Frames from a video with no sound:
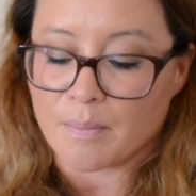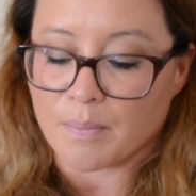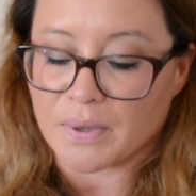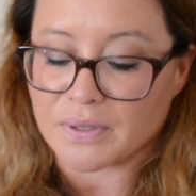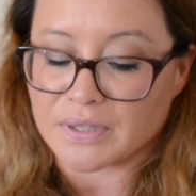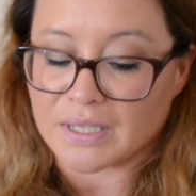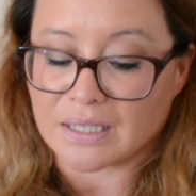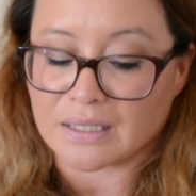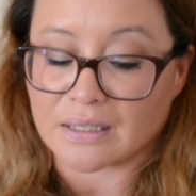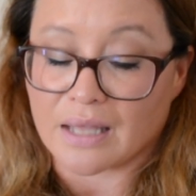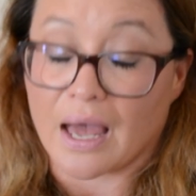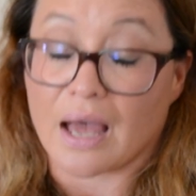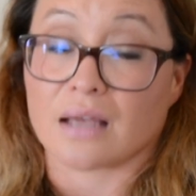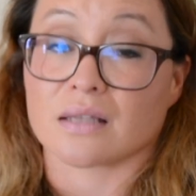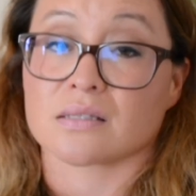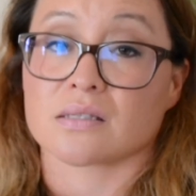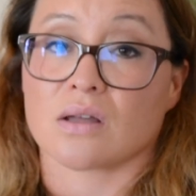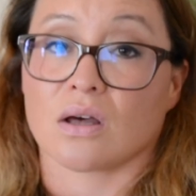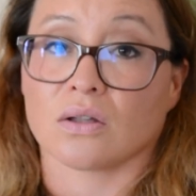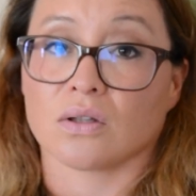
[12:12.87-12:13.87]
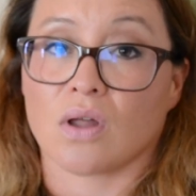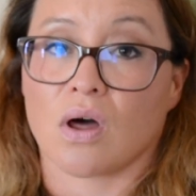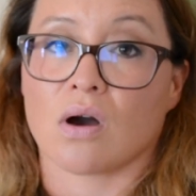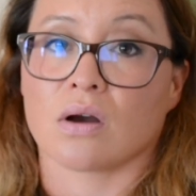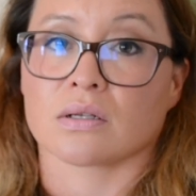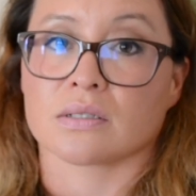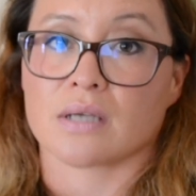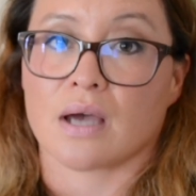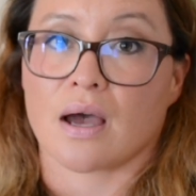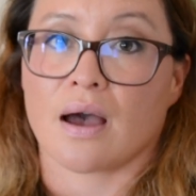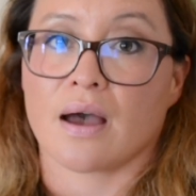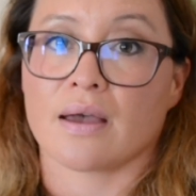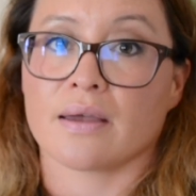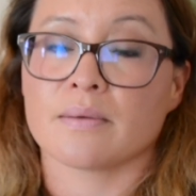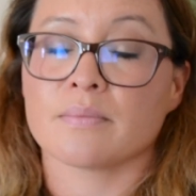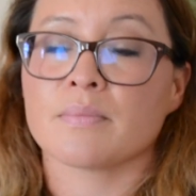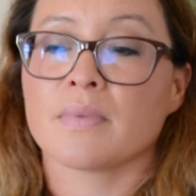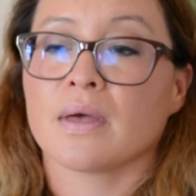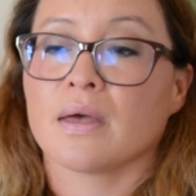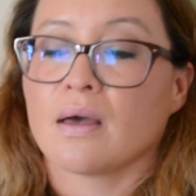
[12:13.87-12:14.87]
but they last a long
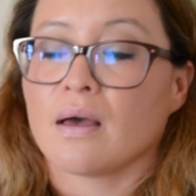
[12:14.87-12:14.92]
time.